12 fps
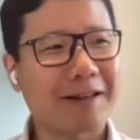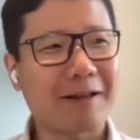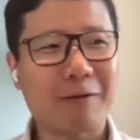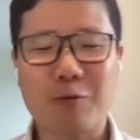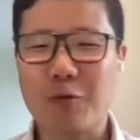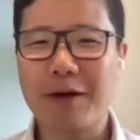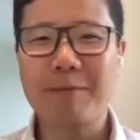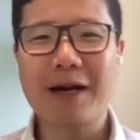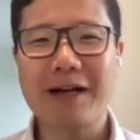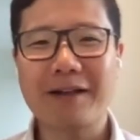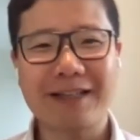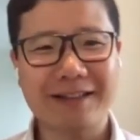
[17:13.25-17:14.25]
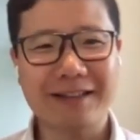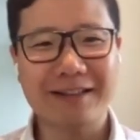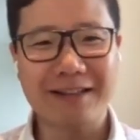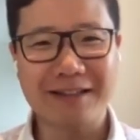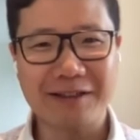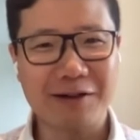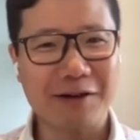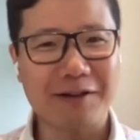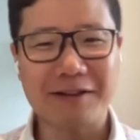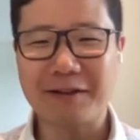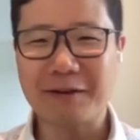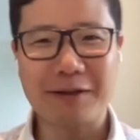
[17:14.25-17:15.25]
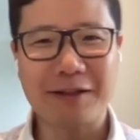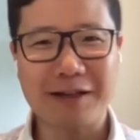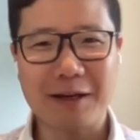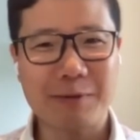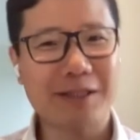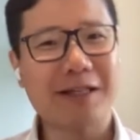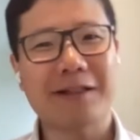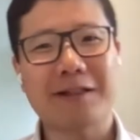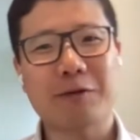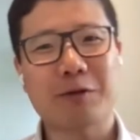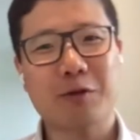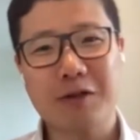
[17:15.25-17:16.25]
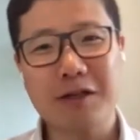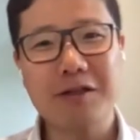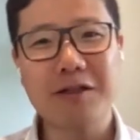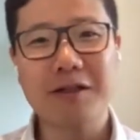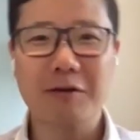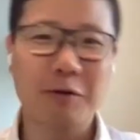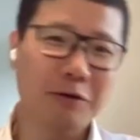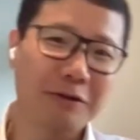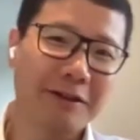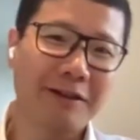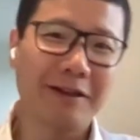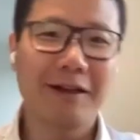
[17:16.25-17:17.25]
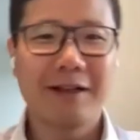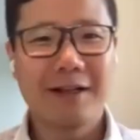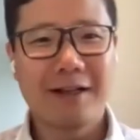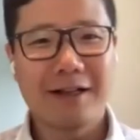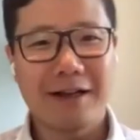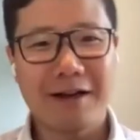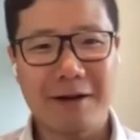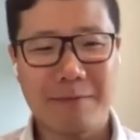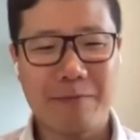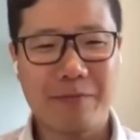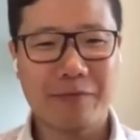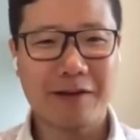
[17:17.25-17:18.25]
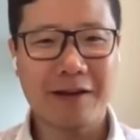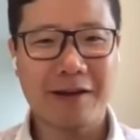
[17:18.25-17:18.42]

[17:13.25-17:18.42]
that one biotech that they start, they end up selling to a strategic early. And